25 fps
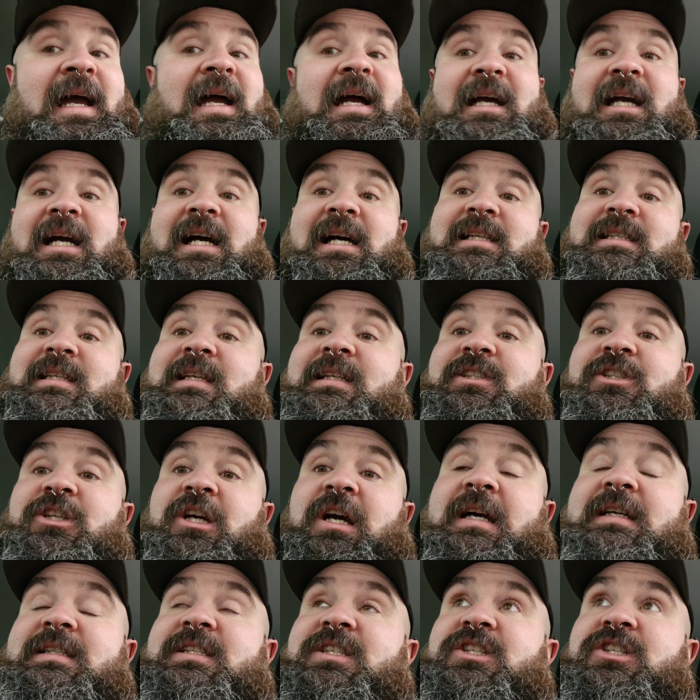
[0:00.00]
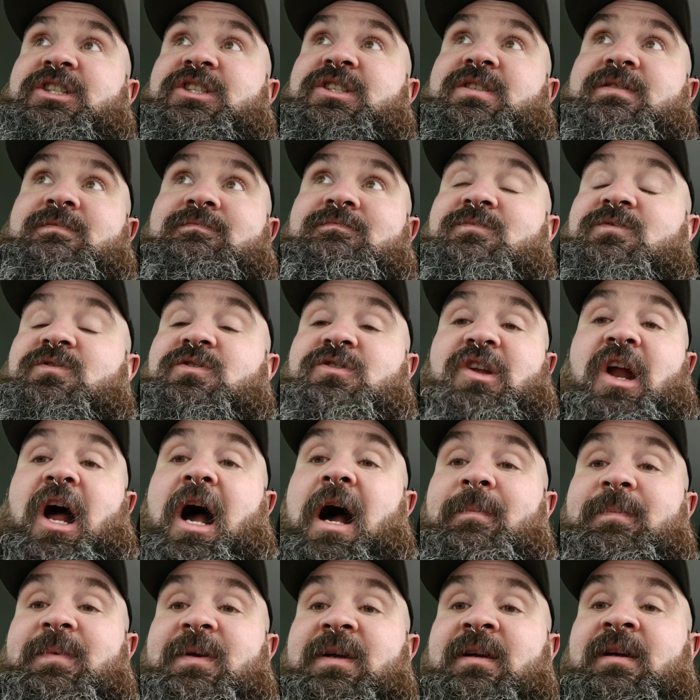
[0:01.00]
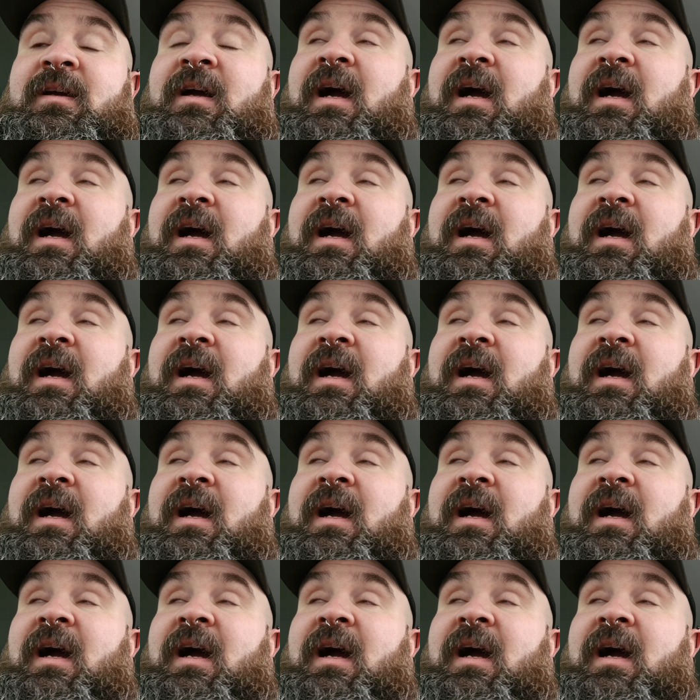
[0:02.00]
Because it just stopped.